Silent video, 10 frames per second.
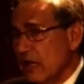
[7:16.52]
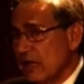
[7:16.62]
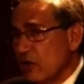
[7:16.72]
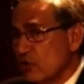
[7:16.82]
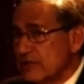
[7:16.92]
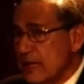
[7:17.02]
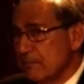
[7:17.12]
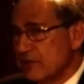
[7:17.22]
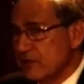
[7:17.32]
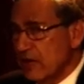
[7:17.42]

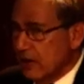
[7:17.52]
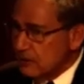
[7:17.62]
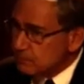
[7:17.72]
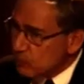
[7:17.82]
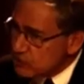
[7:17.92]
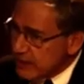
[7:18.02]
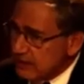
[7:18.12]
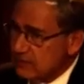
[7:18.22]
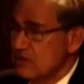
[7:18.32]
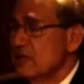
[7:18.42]
contemporary art
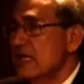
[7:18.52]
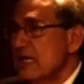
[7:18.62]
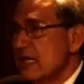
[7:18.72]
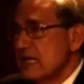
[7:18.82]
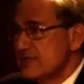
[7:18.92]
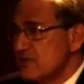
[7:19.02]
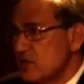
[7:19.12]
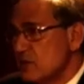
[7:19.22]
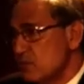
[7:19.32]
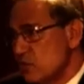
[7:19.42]
project, a
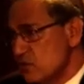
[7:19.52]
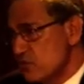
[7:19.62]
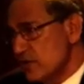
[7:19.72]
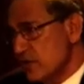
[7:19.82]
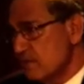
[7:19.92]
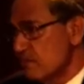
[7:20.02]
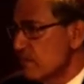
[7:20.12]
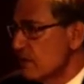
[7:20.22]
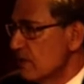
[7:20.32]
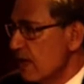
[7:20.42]
city museum,
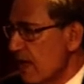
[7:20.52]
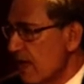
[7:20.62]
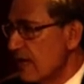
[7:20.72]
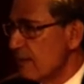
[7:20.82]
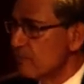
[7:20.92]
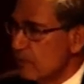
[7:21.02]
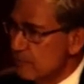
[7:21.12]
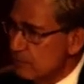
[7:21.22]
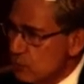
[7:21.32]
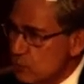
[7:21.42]
and a
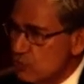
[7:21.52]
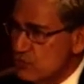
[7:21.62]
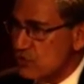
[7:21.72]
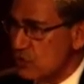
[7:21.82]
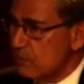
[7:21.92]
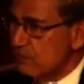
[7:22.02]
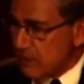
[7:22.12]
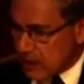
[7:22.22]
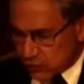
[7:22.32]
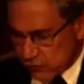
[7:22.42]
museum
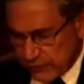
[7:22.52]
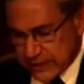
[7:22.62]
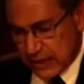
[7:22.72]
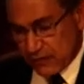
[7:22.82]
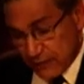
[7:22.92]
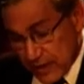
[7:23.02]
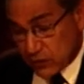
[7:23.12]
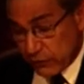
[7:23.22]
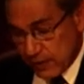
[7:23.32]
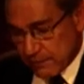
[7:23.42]

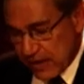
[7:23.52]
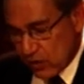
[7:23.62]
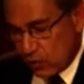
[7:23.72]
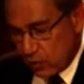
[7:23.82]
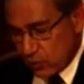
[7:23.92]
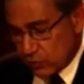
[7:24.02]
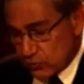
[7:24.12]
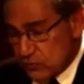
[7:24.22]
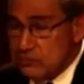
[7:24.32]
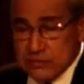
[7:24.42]
following my
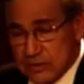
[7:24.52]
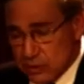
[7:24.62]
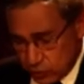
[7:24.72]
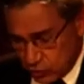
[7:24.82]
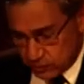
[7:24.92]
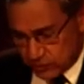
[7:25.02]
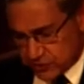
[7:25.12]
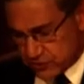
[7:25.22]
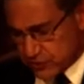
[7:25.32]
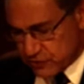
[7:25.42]
own
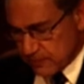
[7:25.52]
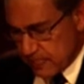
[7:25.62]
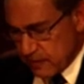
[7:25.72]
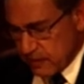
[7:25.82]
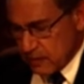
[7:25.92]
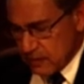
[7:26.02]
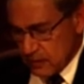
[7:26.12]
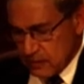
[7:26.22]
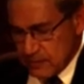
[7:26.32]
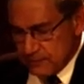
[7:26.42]
humors.
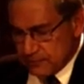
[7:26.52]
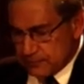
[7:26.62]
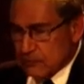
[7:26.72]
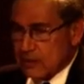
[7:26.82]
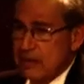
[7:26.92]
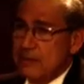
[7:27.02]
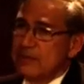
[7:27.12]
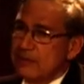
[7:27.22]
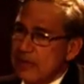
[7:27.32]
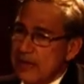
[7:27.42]
And
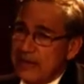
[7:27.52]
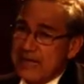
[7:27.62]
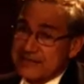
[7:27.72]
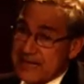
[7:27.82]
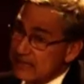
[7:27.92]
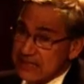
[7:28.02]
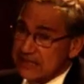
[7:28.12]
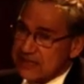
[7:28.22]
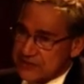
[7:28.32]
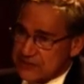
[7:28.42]
as I did
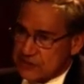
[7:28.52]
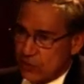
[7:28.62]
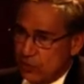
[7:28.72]
this,